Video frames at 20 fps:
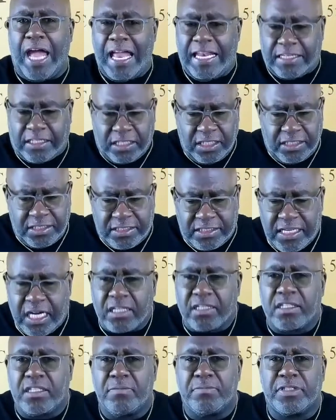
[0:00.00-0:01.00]
and
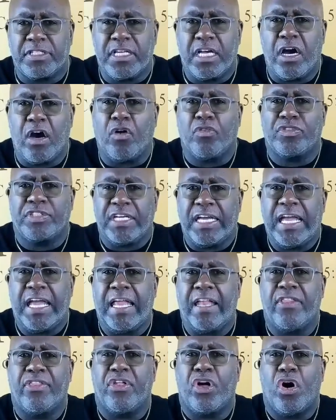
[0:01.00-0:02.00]
conduct themselves
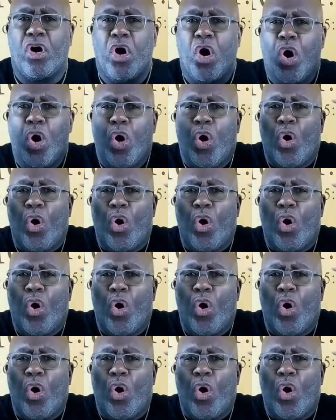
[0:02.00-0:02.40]
in the